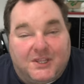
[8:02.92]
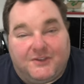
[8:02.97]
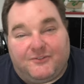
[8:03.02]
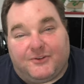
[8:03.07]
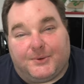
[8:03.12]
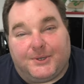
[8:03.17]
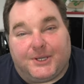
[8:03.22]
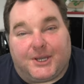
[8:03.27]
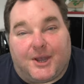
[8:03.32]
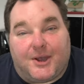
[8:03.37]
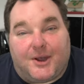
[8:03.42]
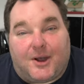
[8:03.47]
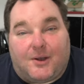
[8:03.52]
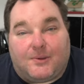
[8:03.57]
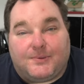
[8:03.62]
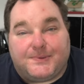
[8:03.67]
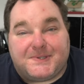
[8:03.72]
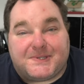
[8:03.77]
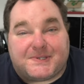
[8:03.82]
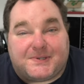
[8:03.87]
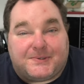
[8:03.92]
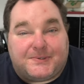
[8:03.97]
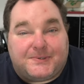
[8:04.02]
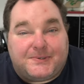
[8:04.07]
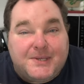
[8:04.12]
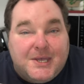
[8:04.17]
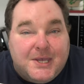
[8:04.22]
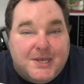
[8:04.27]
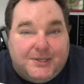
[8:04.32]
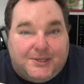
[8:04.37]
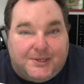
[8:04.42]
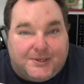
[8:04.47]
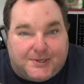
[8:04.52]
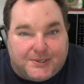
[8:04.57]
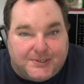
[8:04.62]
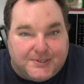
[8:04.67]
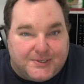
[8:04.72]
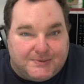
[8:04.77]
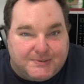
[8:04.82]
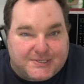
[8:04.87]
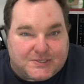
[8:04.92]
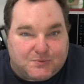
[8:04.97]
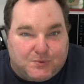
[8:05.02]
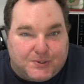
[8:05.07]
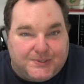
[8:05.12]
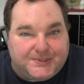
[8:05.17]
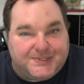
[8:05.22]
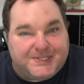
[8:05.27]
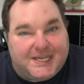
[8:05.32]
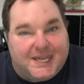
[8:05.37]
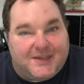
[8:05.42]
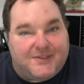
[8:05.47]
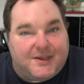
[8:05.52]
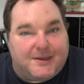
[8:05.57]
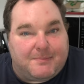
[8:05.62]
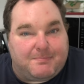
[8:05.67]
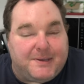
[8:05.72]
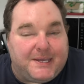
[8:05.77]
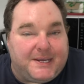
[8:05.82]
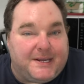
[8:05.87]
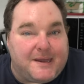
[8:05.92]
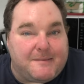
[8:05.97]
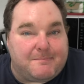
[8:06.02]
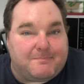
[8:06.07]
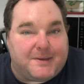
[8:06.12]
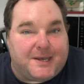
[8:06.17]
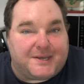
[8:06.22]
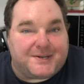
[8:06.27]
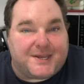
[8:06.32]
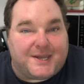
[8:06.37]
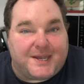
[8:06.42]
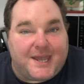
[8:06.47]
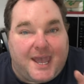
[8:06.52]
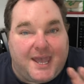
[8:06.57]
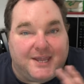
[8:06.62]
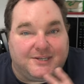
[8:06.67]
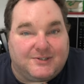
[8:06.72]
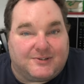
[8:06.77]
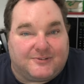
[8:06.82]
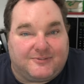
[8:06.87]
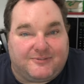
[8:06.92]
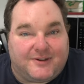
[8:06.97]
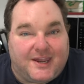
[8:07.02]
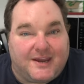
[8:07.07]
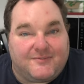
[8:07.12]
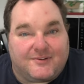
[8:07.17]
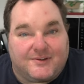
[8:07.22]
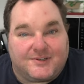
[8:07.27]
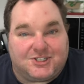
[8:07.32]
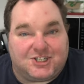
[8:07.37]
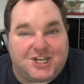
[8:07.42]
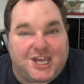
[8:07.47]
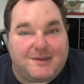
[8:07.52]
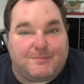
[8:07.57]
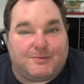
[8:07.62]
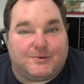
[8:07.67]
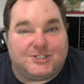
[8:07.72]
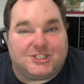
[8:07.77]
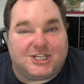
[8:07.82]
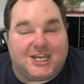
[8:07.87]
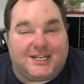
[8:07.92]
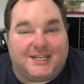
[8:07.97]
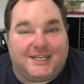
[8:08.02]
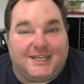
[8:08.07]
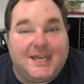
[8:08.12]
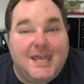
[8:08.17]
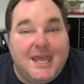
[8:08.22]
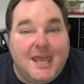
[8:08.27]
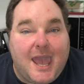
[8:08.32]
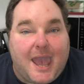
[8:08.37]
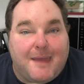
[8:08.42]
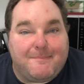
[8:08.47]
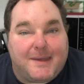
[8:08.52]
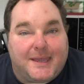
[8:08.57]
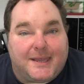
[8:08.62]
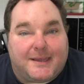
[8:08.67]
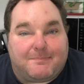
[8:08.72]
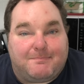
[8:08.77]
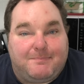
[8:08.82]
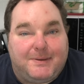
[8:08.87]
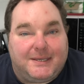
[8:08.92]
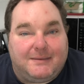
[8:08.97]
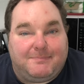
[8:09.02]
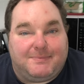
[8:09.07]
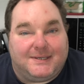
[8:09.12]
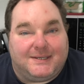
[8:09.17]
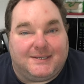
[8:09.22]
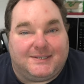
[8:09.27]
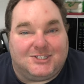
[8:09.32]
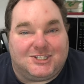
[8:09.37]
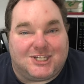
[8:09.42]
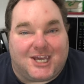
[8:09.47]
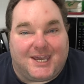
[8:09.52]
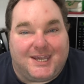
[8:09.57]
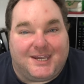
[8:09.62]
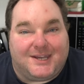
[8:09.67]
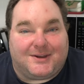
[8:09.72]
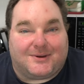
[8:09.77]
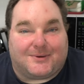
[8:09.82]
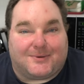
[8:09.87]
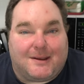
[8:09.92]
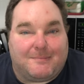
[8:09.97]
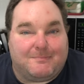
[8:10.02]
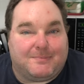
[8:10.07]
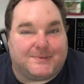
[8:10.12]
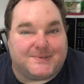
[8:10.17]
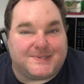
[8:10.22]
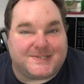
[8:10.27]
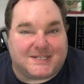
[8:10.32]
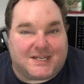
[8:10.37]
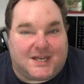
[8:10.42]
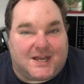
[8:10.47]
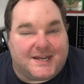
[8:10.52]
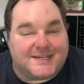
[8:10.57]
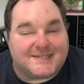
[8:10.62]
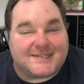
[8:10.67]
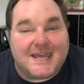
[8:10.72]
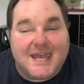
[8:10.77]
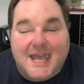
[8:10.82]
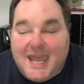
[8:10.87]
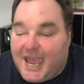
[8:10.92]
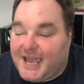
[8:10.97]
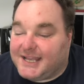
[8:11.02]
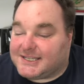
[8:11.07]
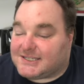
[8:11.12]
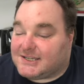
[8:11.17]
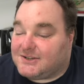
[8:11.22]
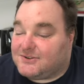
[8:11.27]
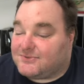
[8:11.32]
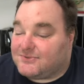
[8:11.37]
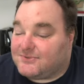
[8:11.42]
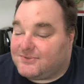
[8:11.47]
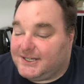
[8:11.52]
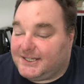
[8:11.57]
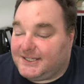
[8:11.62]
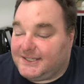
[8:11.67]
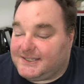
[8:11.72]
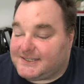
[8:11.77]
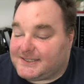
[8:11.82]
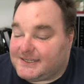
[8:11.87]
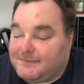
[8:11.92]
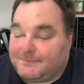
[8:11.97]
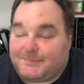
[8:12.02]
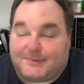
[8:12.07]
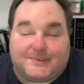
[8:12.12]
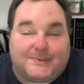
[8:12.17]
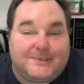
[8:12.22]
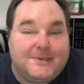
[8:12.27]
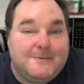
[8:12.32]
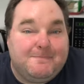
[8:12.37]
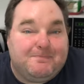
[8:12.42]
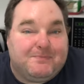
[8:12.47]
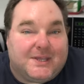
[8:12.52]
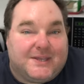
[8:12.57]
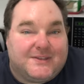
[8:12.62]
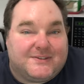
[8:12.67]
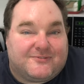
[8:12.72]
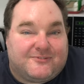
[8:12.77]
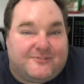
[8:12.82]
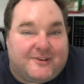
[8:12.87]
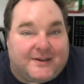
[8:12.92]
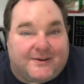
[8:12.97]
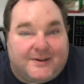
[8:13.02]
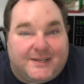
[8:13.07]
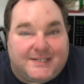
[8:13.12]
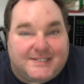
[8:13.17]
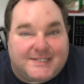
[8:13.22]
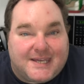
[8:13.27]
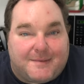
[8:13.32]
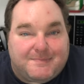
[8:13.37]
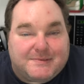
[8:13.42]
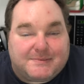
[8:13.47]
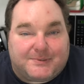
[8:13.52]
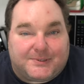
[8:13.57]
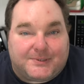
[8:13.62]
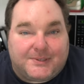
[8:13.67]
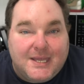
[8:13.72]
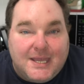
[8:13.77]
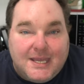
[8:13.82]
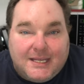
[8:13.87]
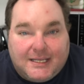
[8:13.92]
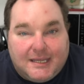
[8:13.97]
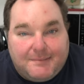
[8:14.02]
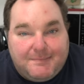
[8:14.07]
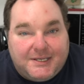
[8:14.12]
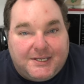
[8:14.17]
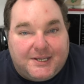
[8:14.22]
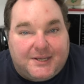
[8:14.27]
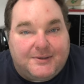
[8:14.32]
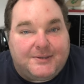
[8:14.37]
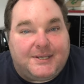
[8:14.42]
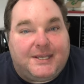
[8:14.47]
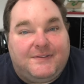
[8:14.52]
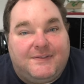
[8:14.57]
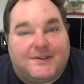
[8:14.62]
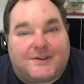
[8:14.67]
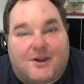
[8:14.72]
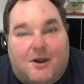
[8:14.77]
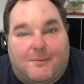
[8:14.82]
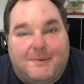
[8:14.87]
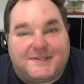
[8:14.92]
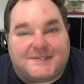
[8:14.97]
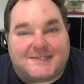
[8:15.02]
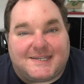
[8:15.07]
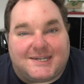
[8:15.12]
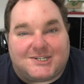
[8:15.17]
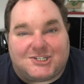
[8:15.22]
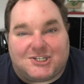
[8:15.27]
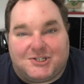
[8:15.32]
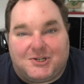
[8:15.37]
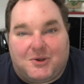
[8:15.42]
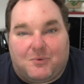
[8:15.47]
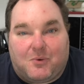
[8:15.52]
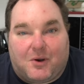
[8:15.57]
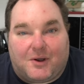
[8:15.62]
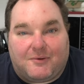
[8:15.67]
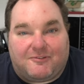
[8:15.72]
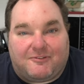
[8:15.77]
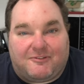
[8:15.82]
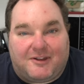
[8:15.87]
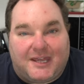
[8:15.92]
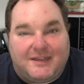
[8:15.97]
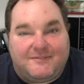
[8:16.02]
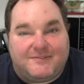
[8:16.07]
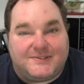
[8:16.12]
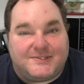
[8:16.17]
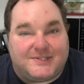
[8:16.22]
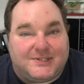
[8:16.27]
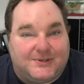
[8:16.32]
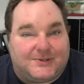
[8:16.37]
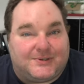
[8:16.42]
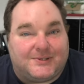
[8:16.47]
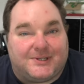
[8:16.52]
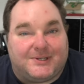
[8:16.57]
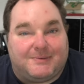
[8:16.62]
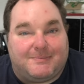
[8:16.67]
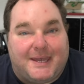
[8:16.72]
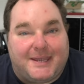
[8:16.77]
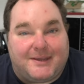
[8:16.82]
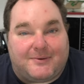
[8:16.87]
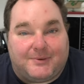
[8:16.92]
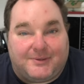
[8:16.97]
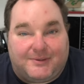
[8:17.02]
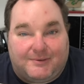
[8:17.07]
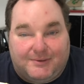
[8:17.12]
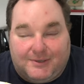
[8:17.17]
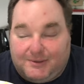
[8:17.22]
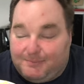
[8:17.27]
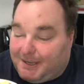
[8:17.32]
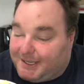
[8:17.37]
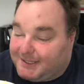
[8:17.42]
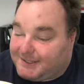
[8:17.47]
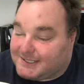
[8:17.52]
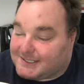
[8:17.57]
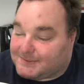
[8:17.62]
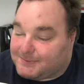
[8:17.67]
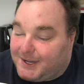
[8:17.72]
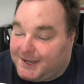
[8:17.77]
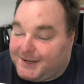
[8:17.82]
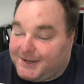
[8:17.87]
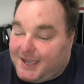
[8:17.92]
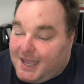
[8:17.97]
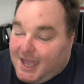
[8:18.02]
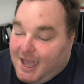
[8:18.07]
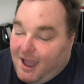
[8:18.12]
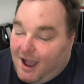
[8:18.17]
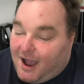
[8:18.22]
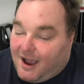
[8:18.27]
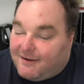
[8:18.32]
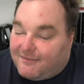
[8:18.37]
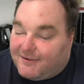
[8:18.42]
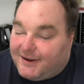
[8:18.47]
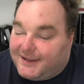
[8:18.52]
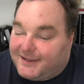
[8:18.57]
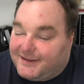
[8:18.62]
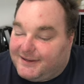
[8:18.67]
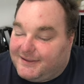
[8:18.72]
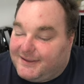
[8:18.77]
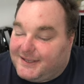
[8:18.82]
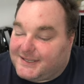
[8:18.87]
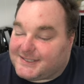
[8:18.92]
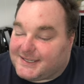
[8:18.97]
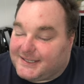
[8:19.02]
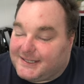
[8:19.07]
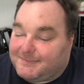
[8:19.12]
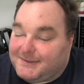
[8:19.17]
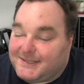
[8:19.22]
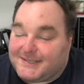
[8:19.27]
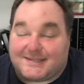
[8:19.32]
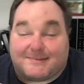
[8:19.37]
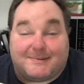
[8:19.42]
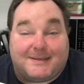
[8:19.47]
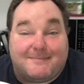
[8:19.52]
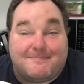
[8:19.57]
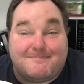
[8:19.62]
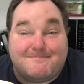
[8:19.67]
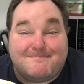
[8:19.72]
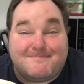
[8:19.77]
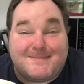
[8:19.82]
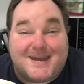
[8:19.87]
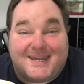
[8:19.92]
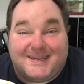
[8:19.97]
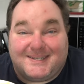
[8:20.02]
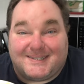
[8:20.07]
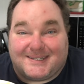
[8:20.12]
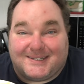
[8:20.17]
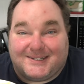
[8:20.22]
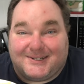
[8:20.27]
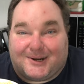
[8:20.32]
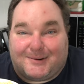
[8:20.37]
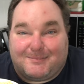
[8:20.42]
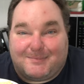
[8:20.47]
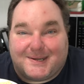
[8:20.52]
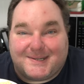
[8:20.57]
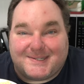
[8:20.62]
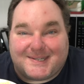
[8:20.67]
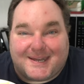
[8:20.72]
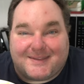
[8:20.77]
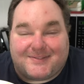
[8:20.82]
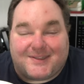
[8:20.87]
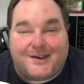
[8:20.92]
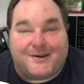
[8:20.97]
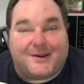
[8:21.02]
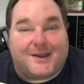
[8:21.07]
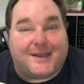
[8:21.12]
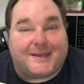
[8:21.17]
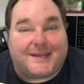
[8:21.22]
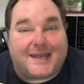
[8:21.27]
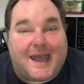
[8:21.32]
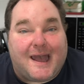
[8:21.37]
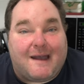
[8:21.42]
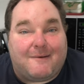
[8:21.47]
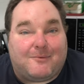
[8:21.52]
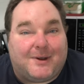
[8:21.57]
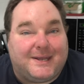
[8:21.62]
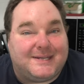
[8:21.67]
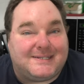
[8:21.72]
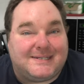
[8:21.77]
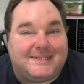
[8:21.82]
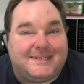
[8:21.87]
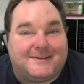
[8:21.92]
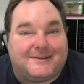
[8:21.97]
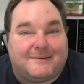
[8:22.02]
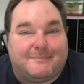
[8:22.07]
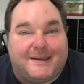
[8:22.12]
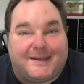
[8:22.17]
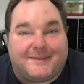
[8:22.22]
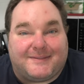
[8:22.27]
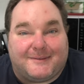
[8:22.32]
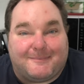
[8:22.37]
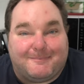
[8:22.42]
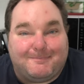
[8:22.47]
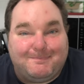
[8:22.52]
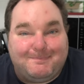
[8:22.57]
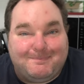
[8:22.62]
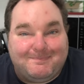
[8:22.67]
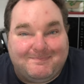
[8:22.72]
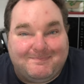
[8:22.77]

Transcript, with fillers: if you want to go old school, you can swirl together peanut butter and your favourite jam or jelly and make PB&J crumble slice. It's really simple, it's very adaptable. Let me know in the comments section what flavours you're going to make when you make this one. I reckon there's going to be some amazing combos out there and I can't wait to hear about them.